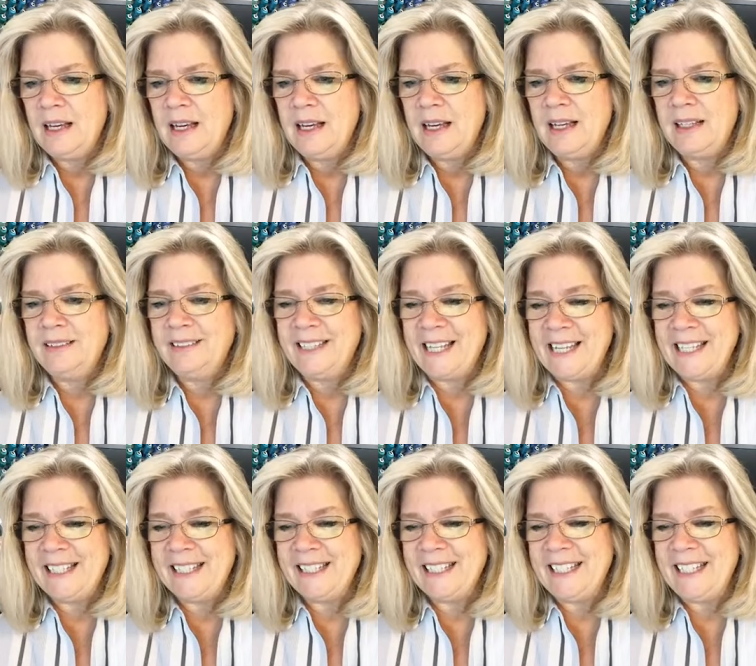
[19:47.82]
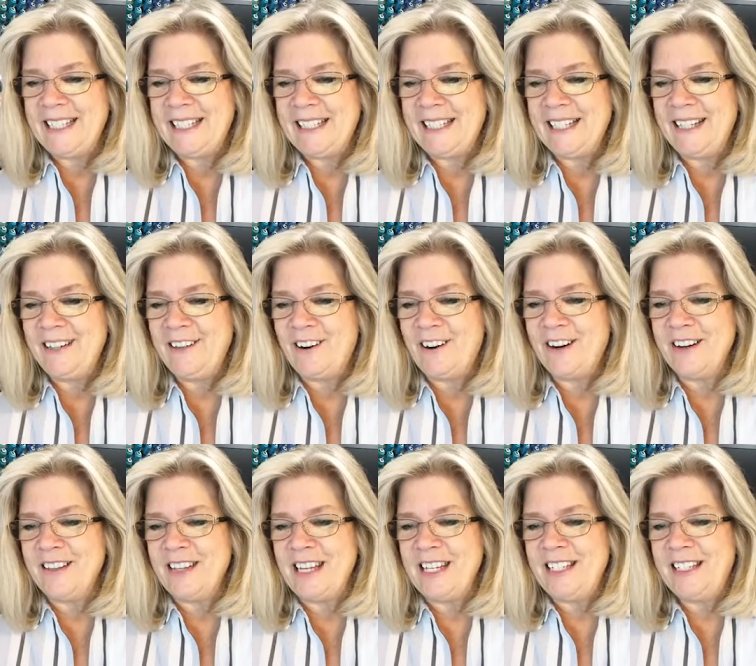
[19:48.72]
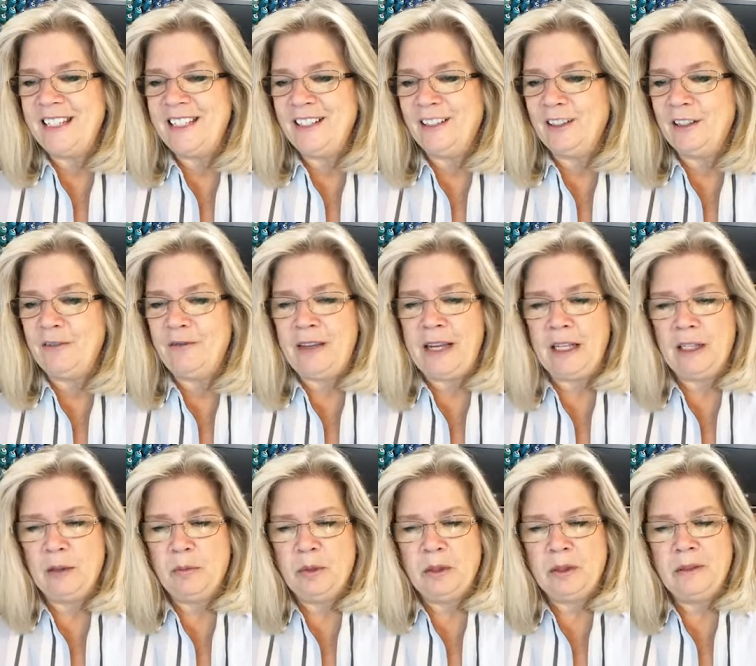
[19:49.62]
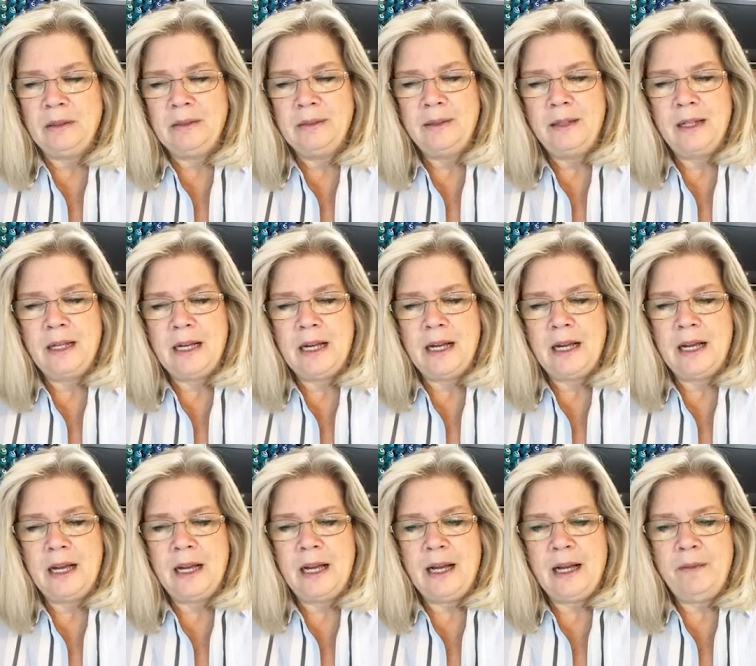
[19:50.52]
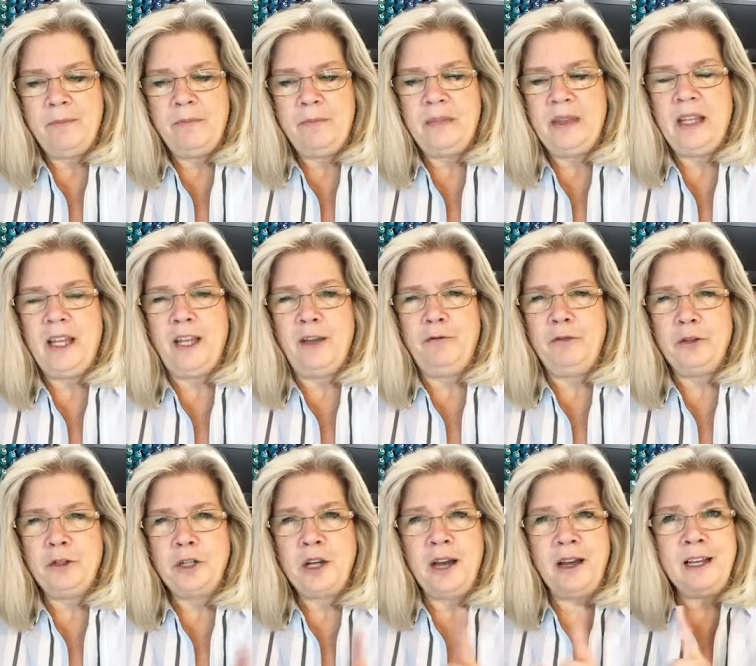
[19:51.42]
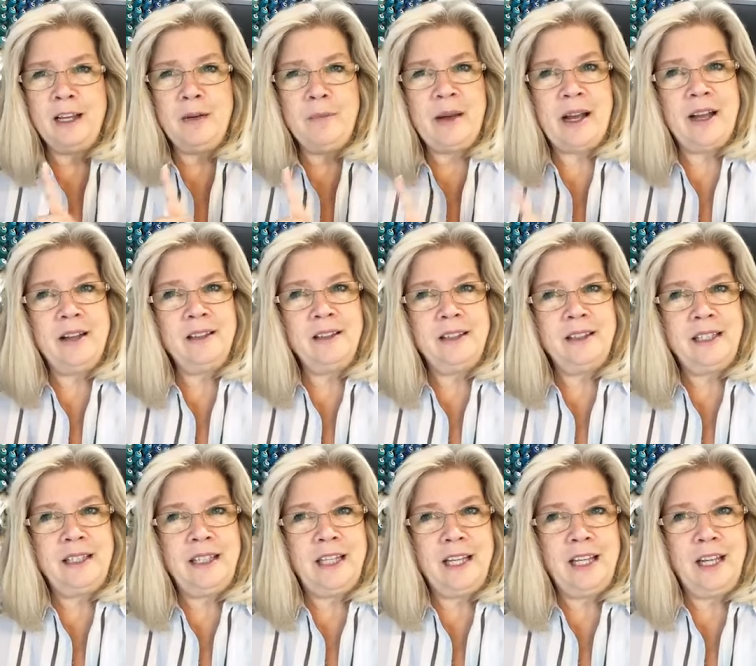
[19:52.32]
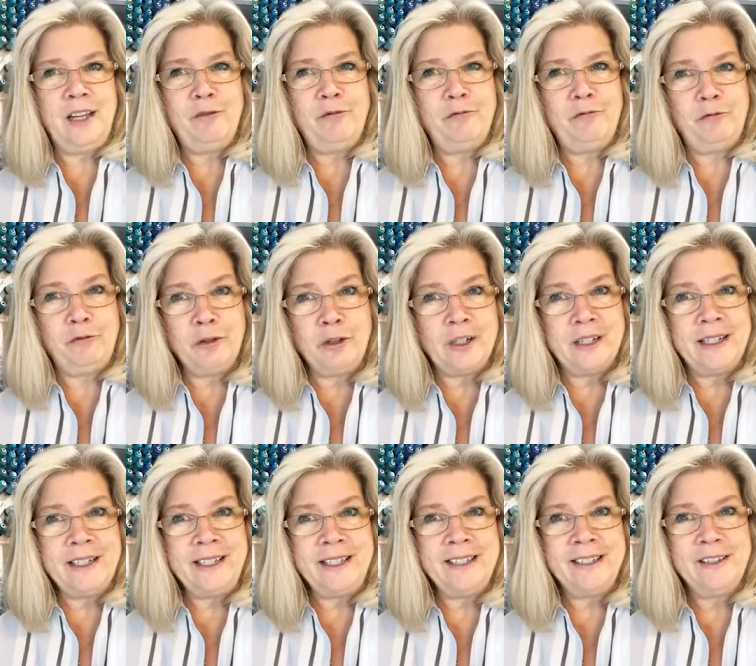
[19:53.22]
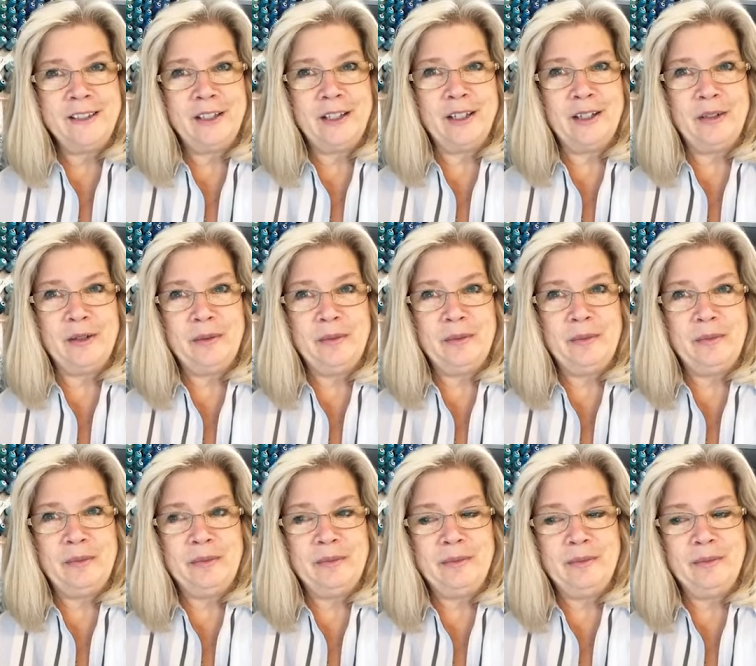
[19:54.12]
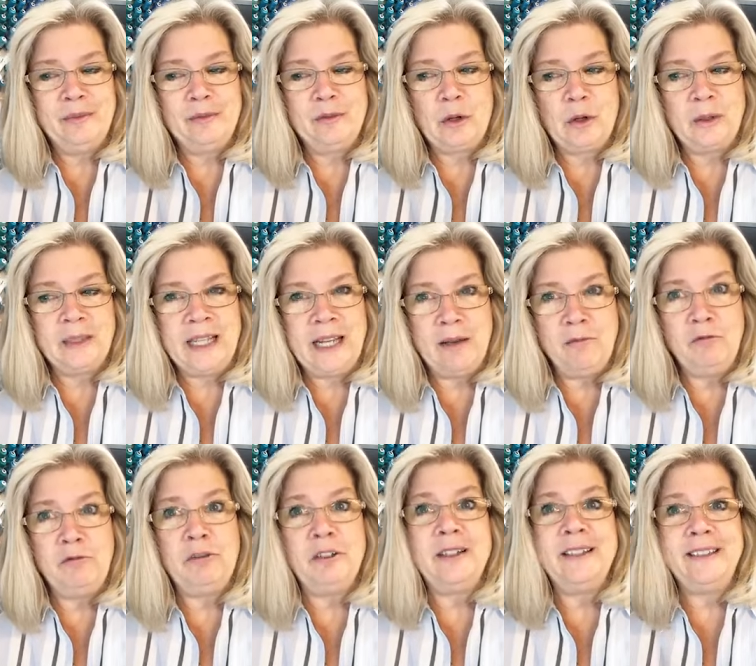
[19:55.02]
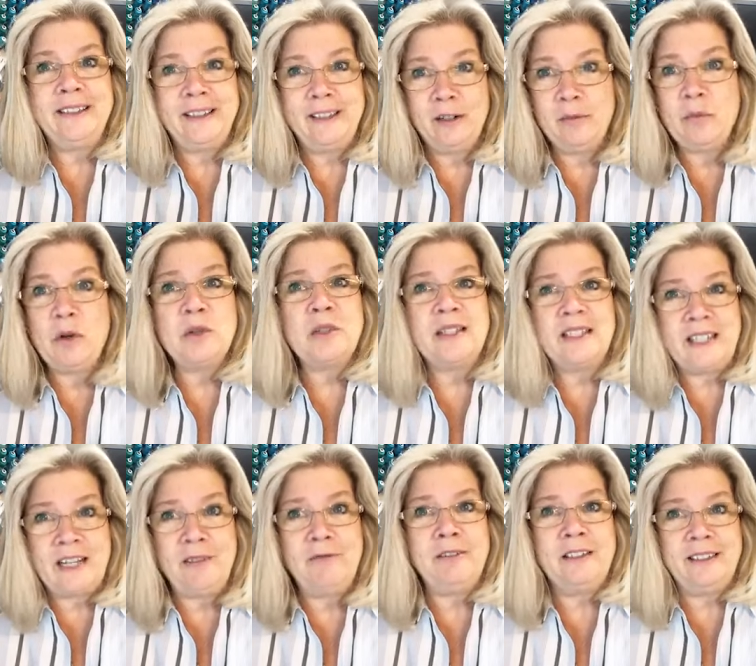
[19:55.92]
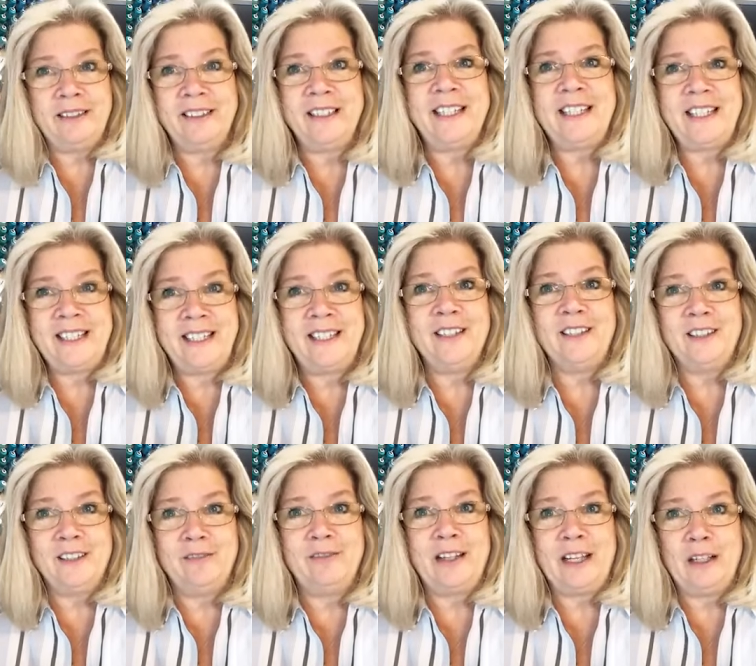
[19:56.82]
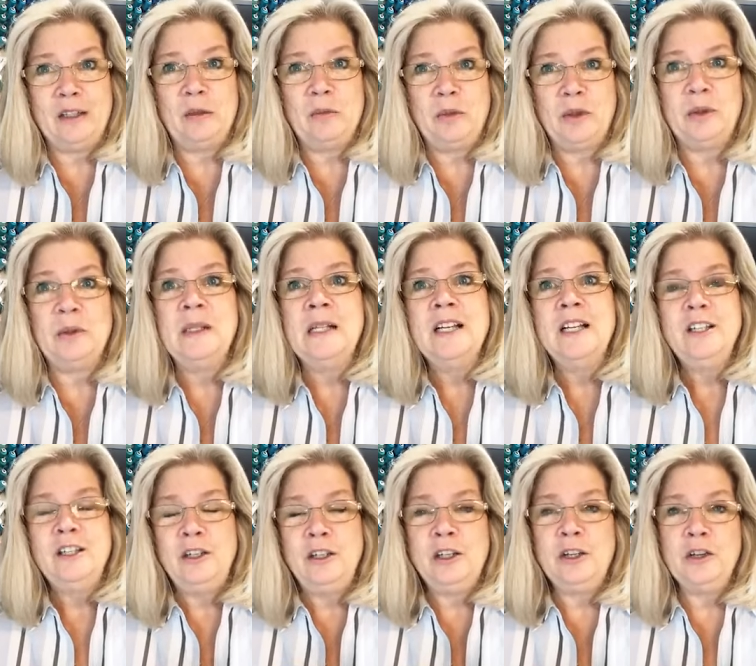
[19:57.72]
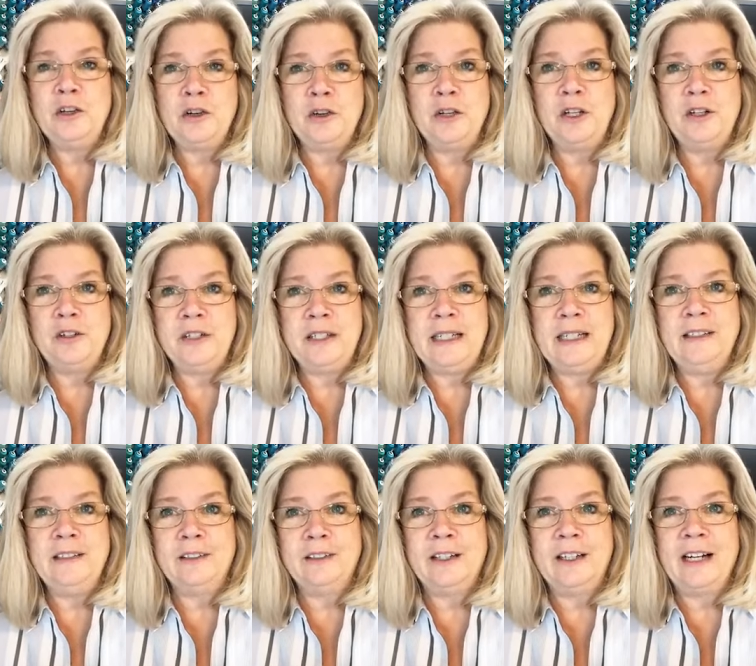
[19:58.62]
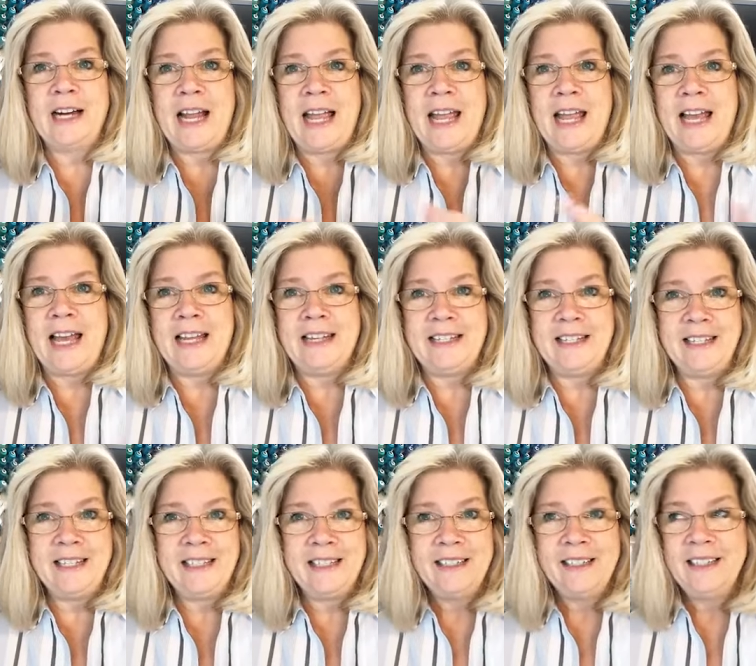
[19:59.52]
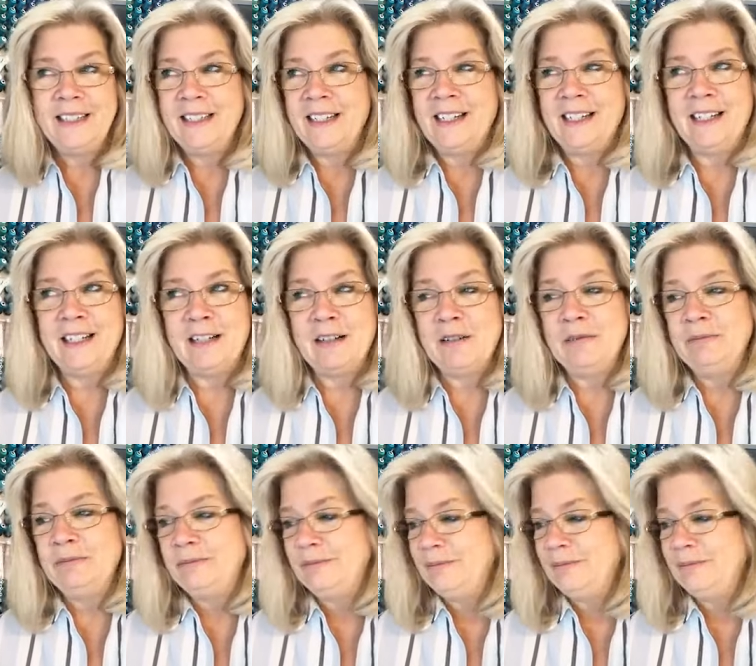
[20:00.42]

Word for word: Uh, Leslie said, are they still available? If you're talking about the foot, the rolled hem foot, they're most definitely still available. You can go to your dealer and uh,